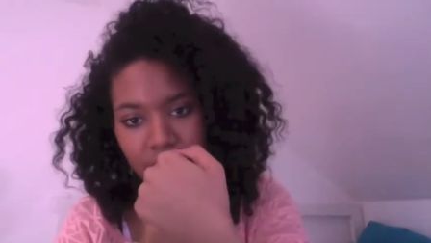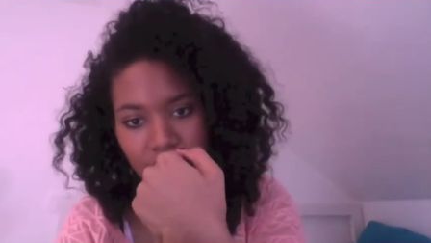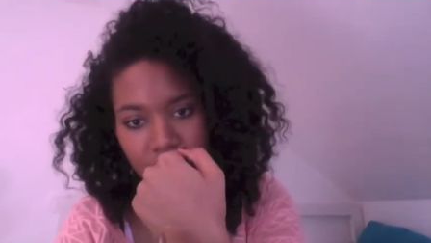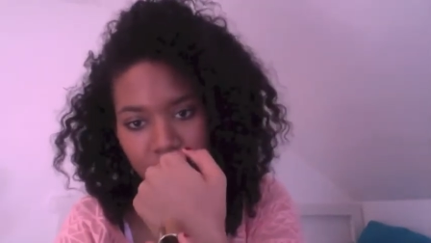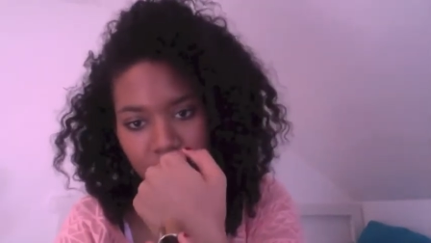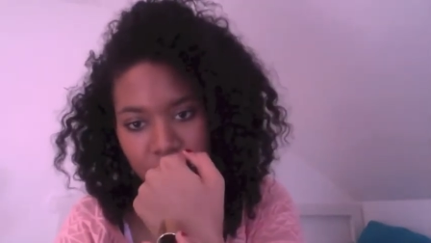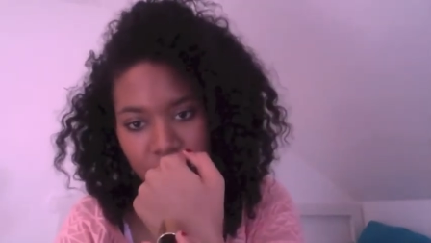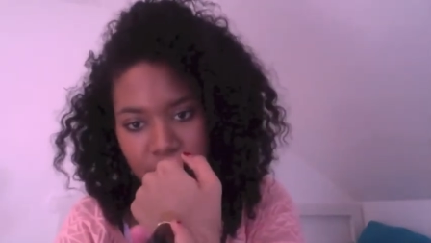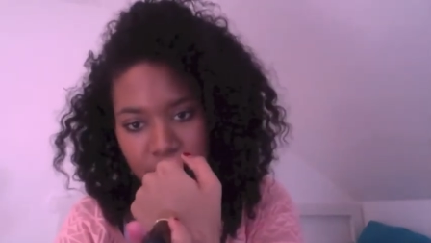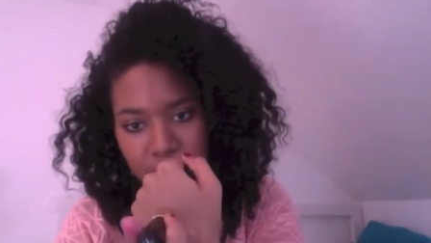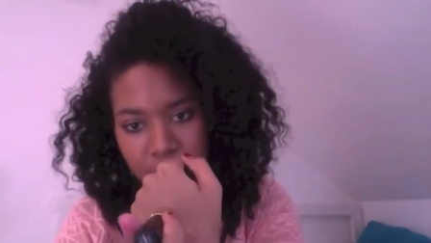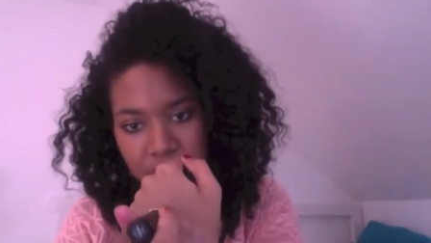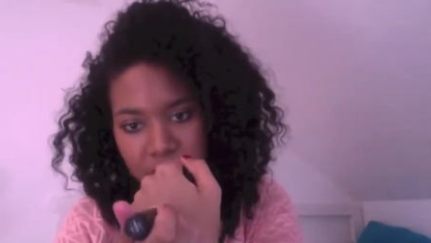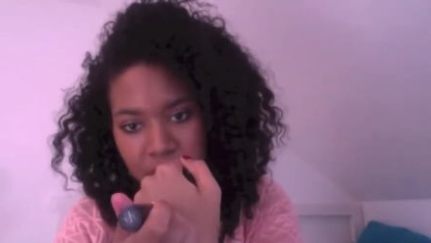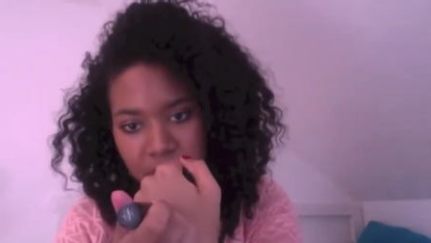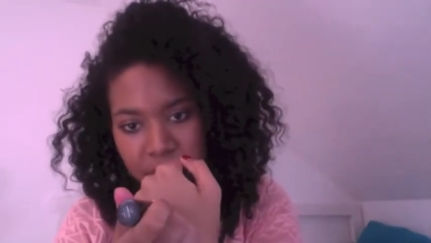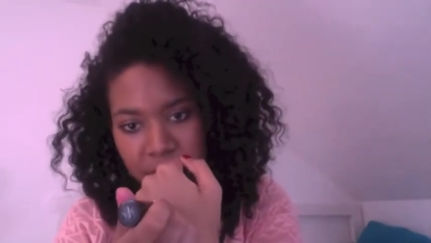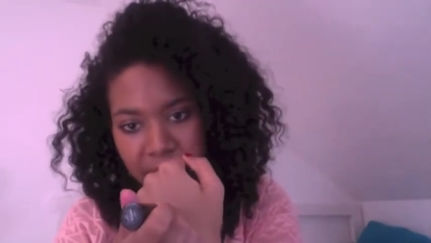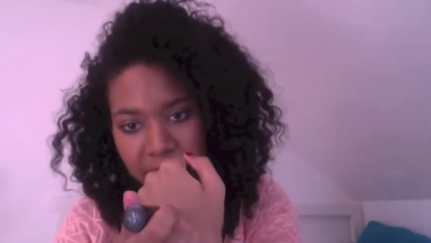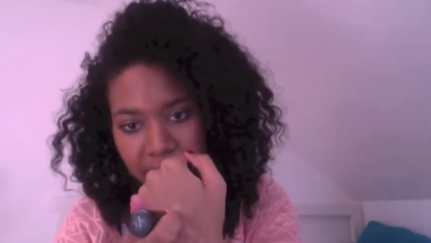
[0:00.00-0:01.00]
I'll swatch it
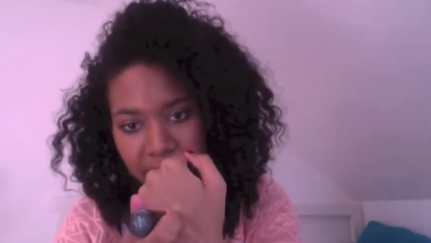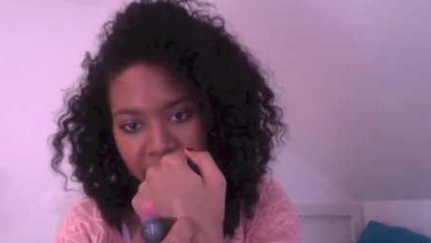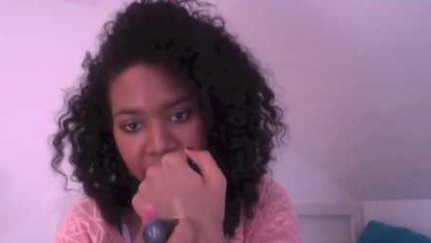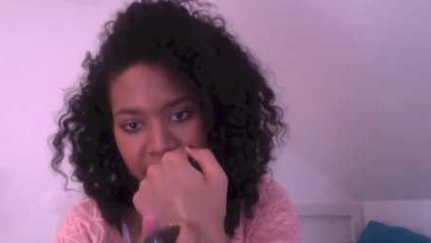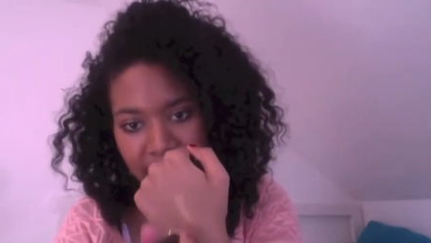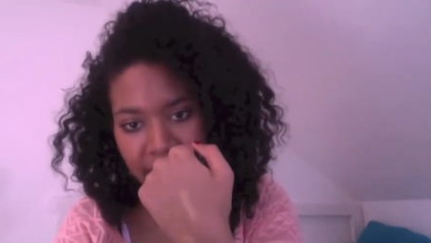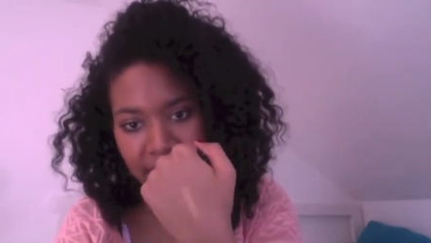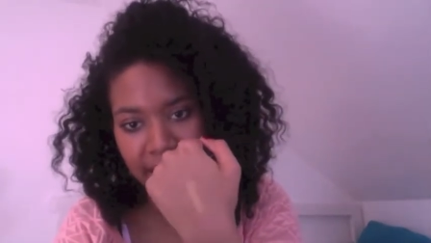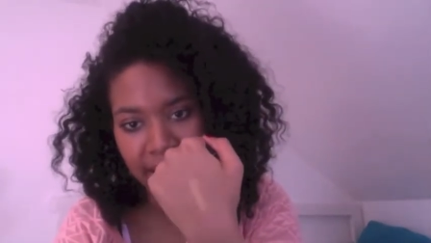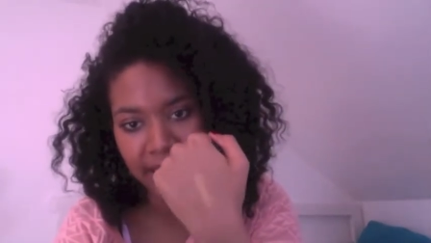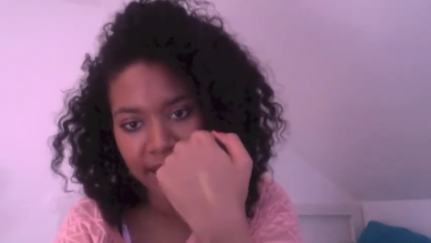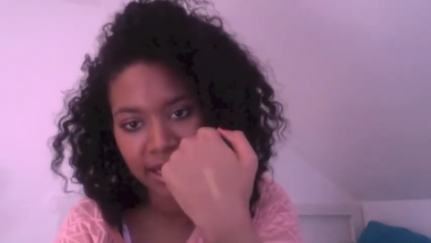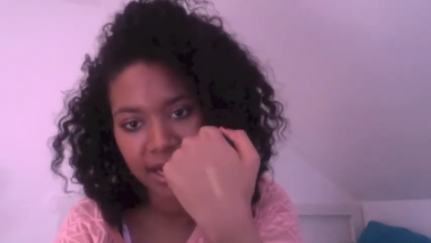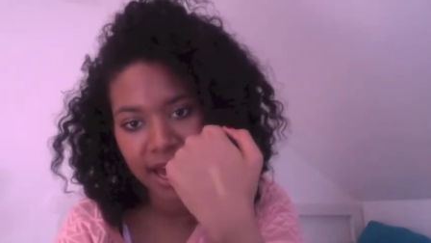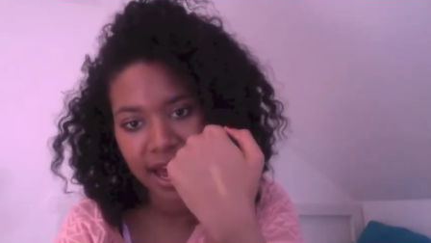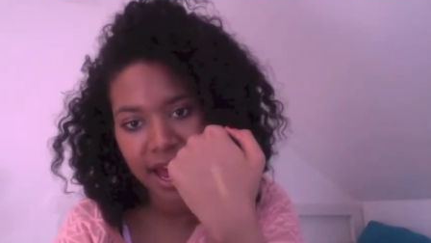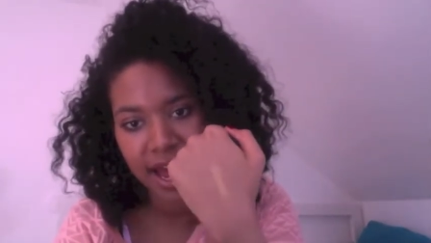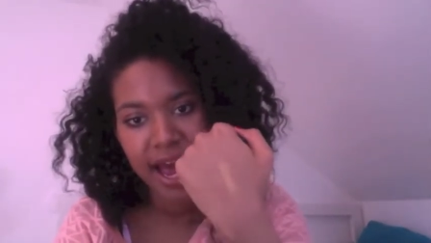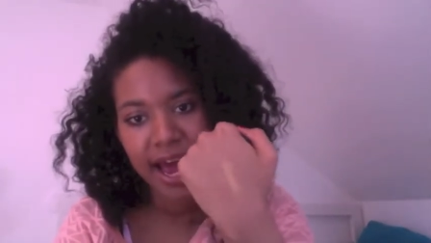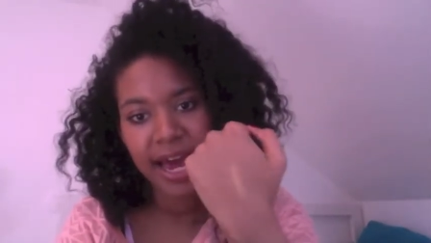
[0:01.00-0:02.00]
on the back of my hand,
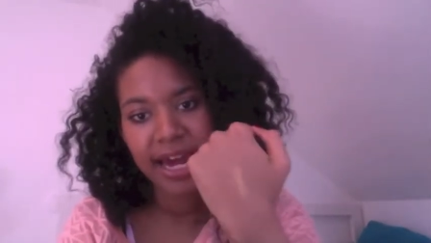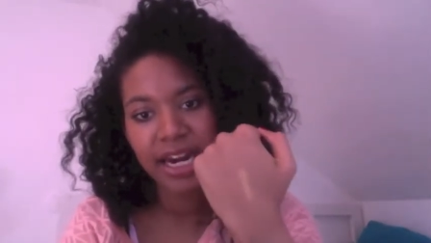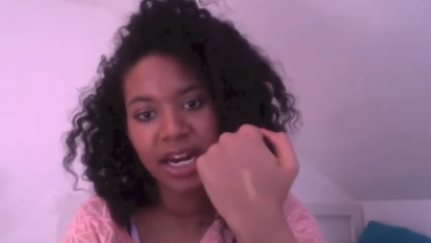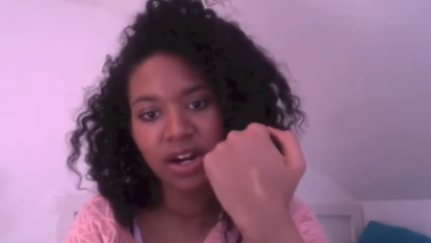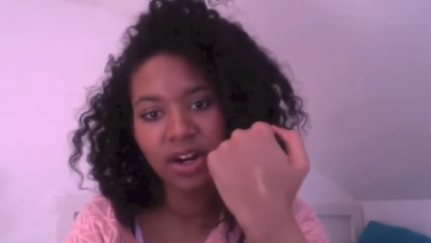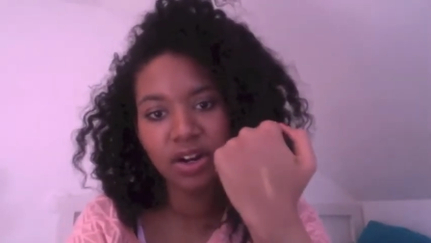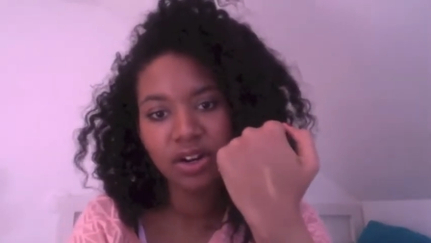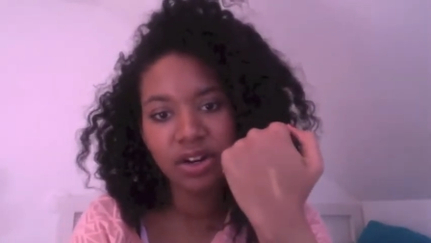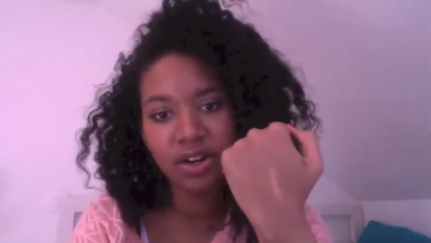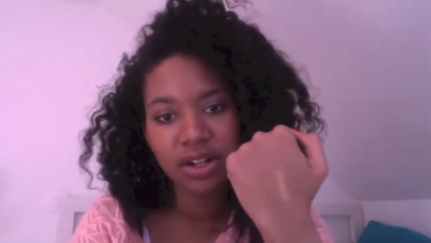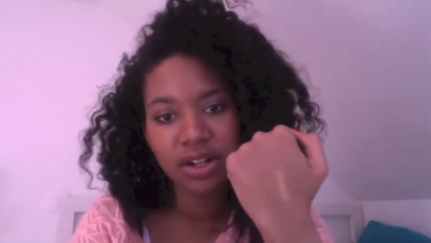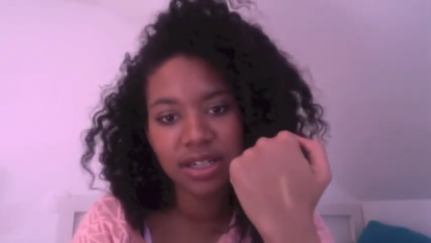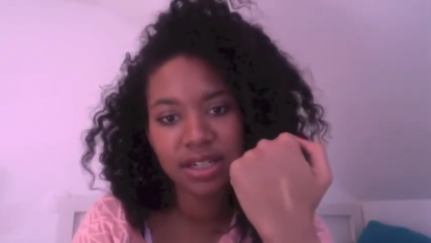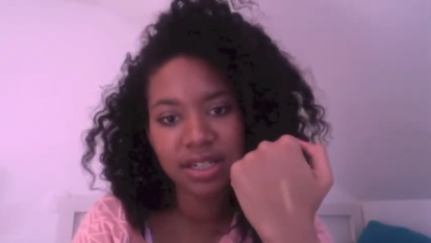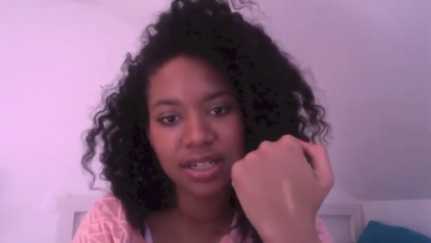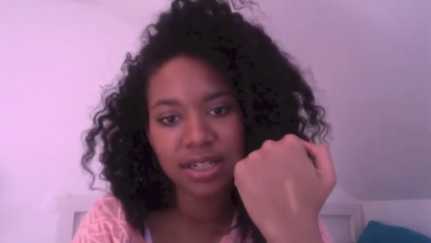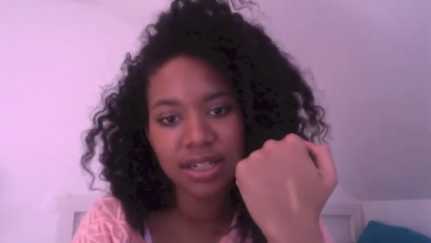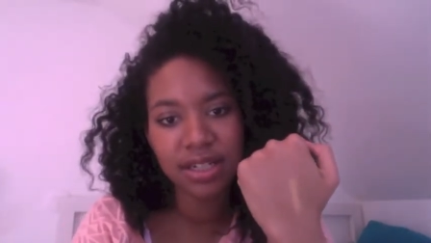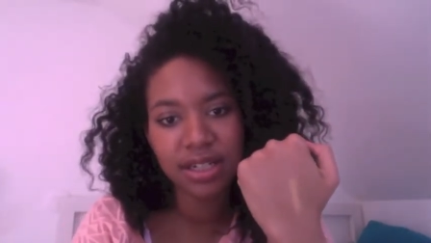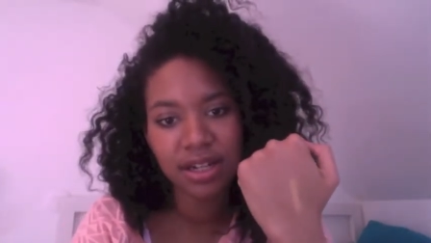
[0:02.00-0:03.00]
and it
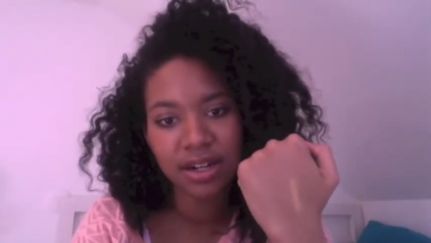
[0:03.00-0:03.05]
looks